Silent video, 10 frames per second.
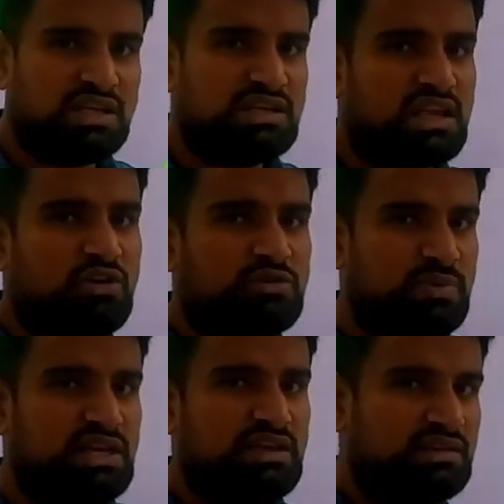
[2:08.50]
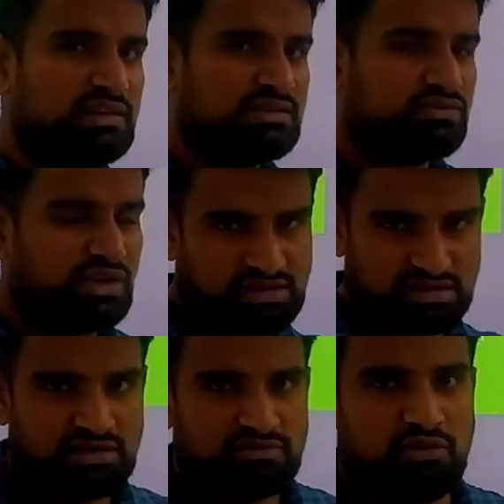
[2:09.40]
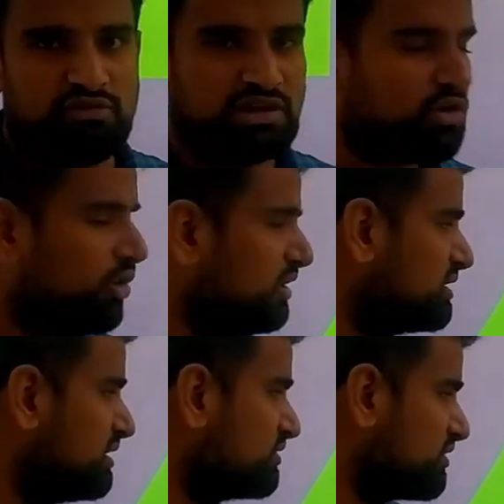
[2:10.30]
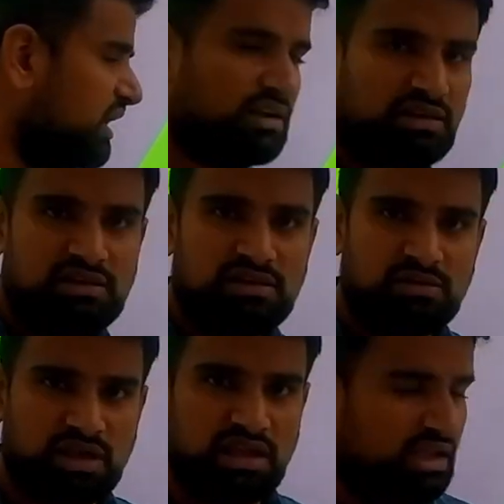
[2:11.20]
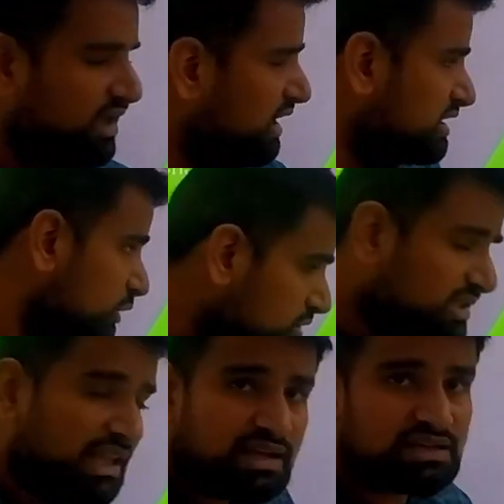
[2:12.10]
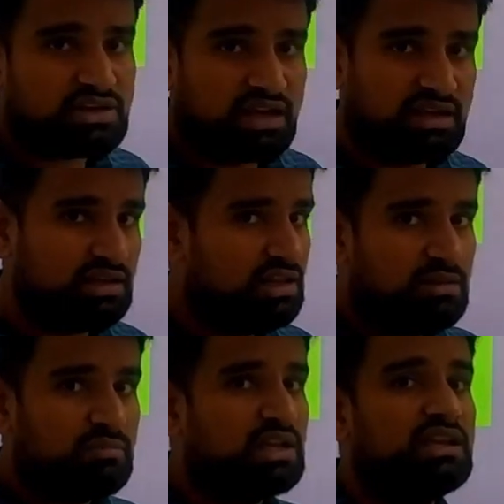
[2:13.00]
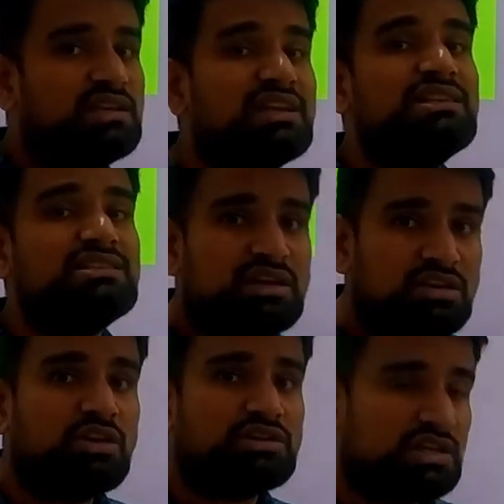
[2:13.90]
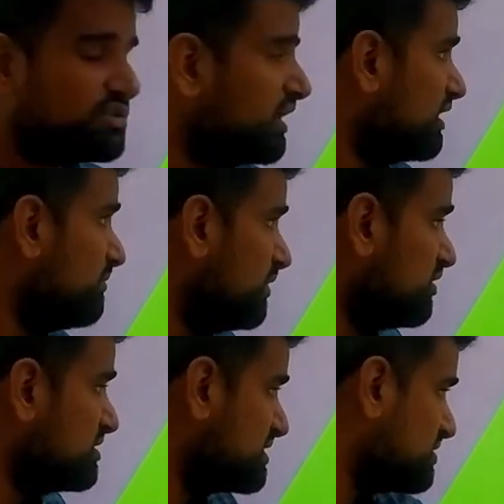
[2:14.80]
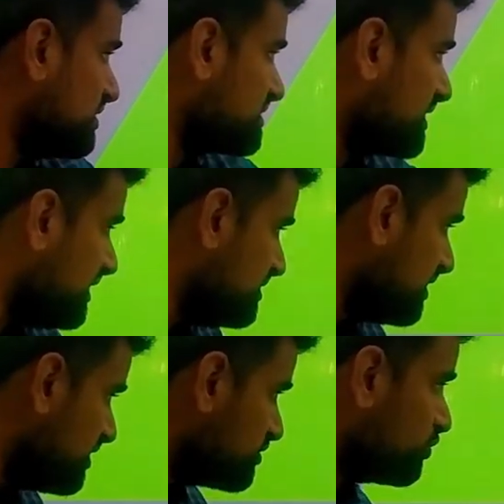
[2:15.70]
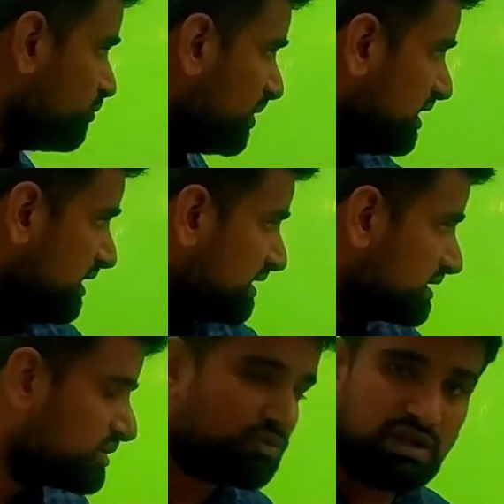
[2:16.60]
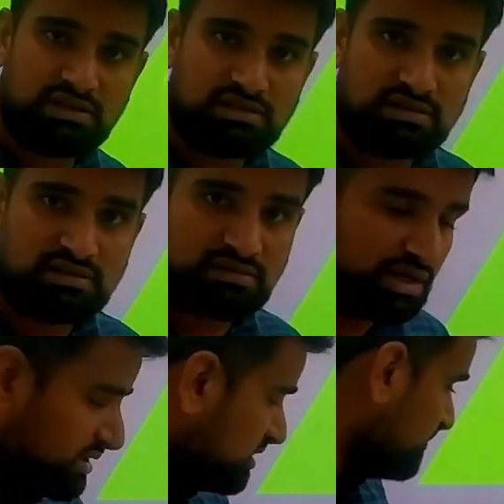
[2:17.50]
but it cannot be straightforward called triangle. Okay, it looks like a triangle, but it is not a triangle because its side should be straight, right?